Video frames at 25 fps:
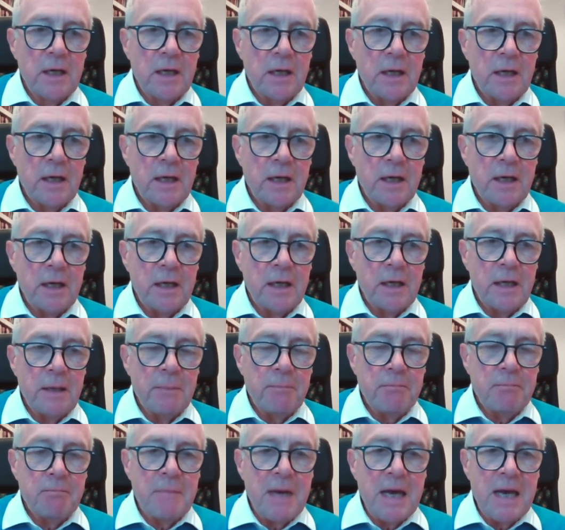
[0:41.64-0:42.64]
Uh,
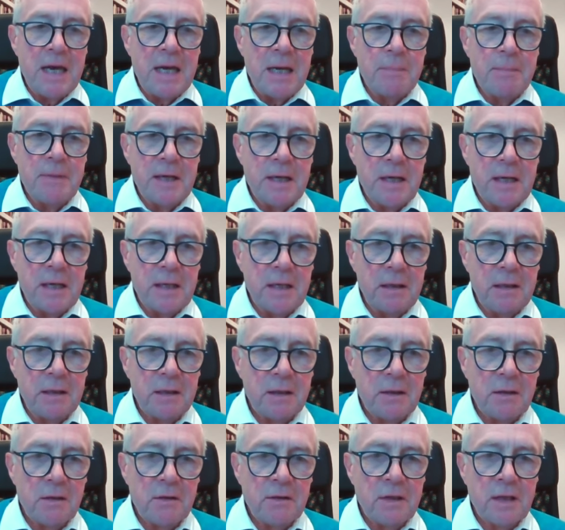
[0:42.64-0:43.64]
it may be
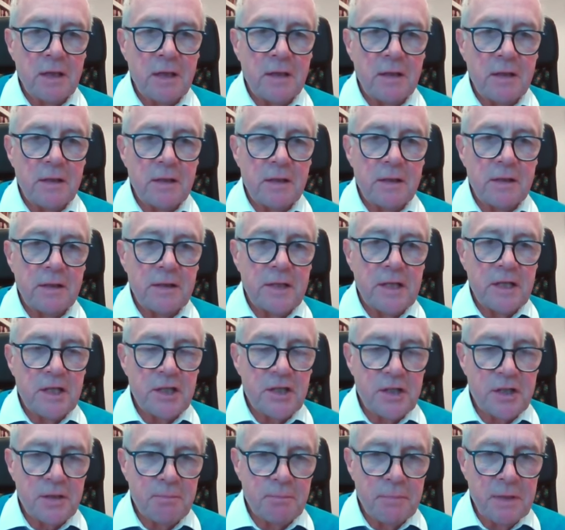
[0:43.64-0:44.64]
that
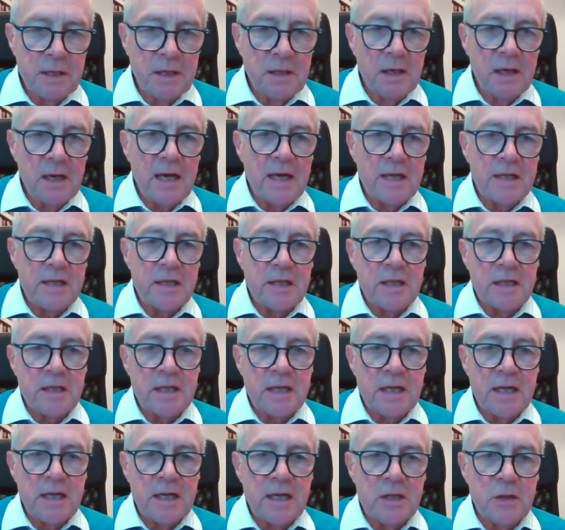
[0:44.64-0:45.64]
this bill, as it
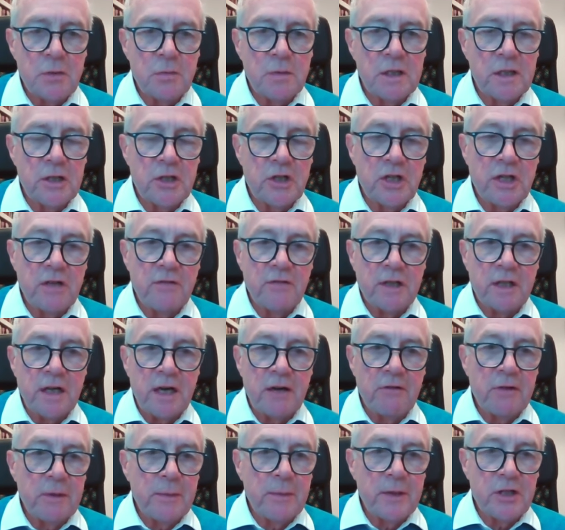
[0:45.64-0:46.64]
stands, will achieve it.
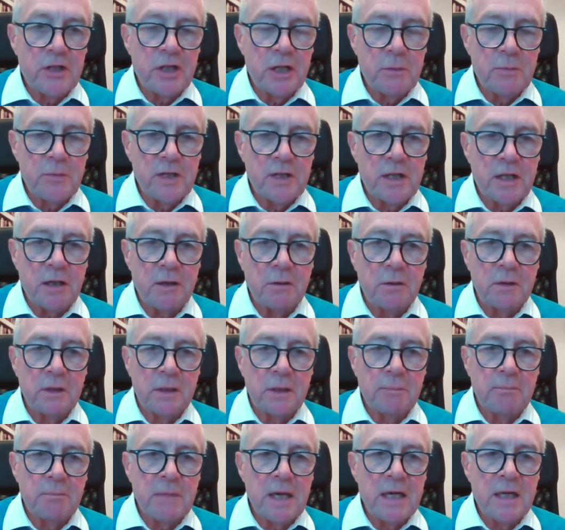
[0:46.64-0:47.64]
I very much hope so.
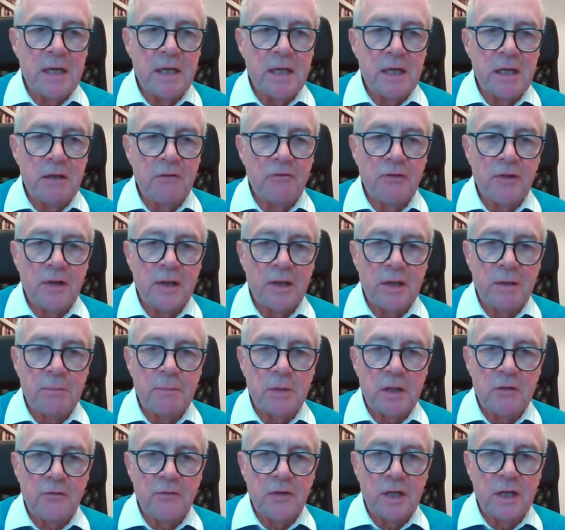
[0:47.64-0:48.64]
It may need further
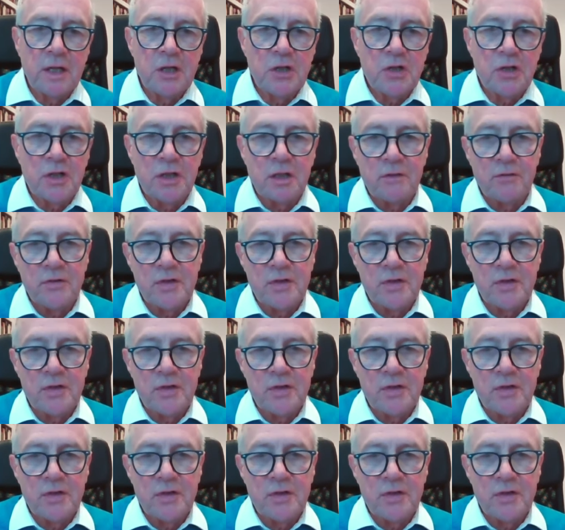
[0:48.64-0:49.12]
modification.